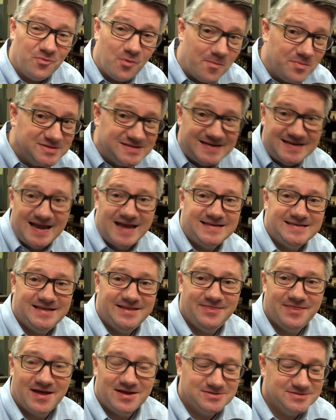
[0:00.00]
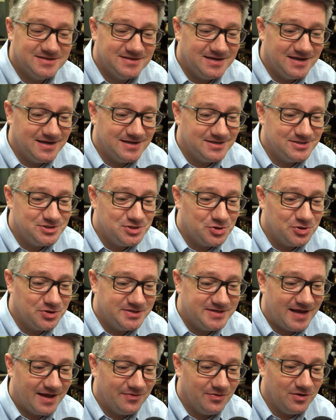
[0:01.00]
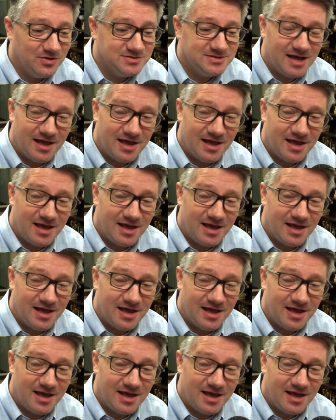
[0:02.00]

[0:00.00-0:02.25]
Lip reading: We're almost at 19,000 total downloads.